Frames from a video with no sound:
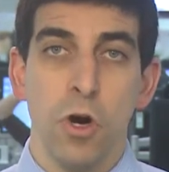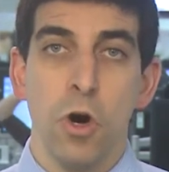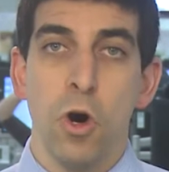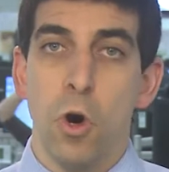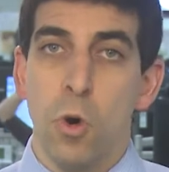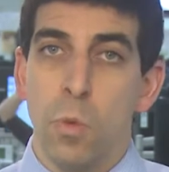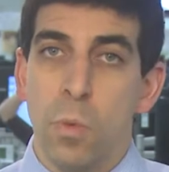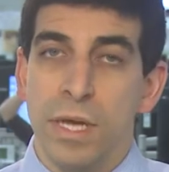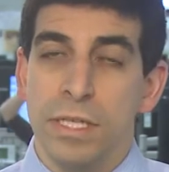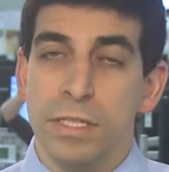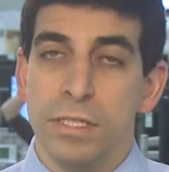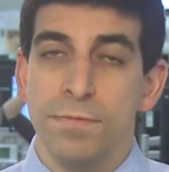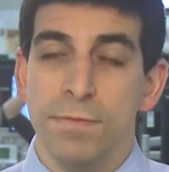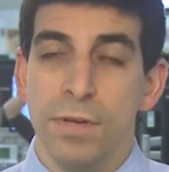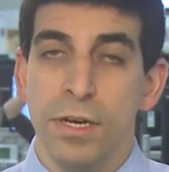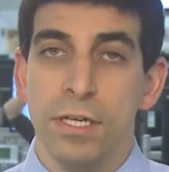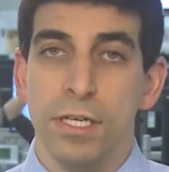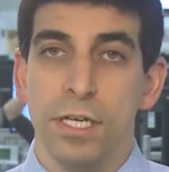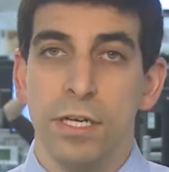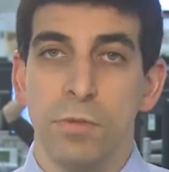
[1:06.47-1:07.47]
or Wells
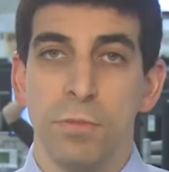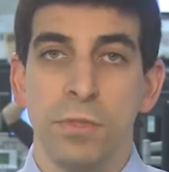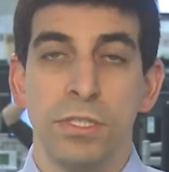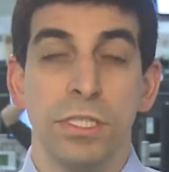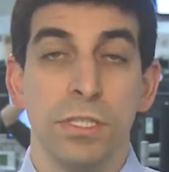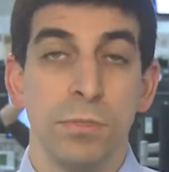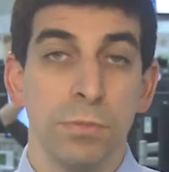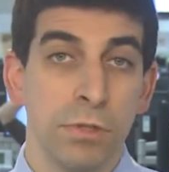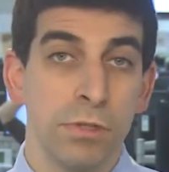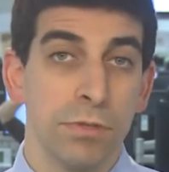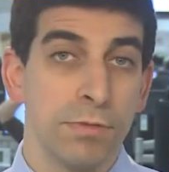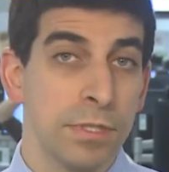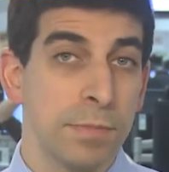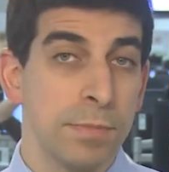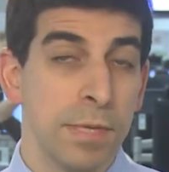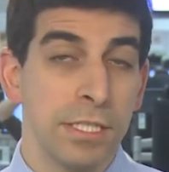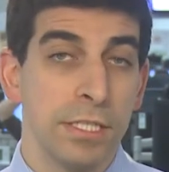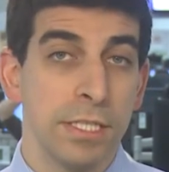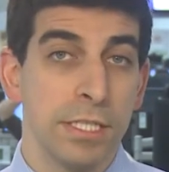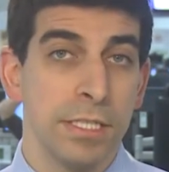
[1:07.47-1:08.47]
Fargo, which is more of a
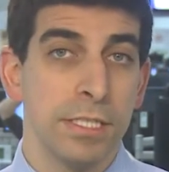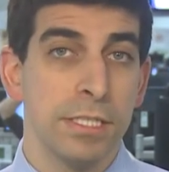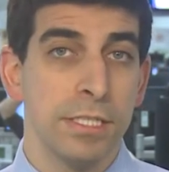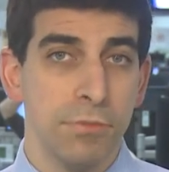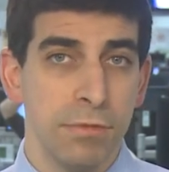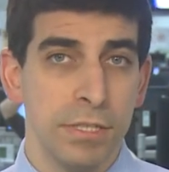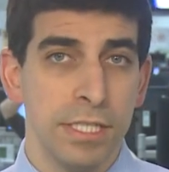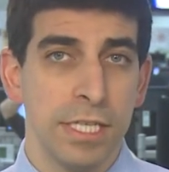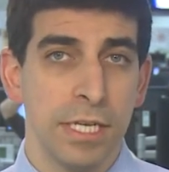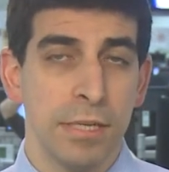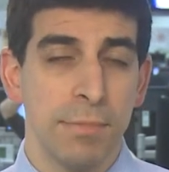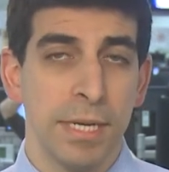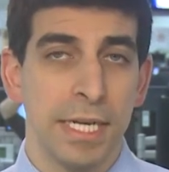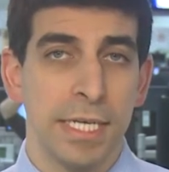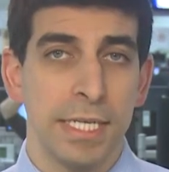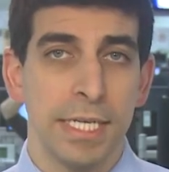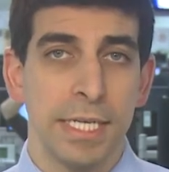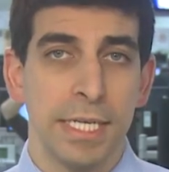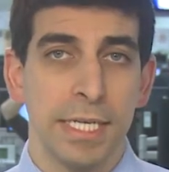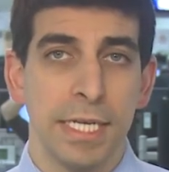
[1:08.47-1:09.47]
specialist in retail
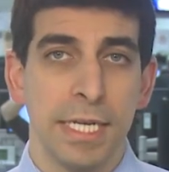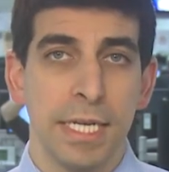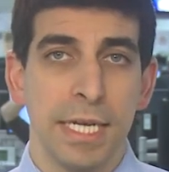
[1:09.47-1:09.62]
banking,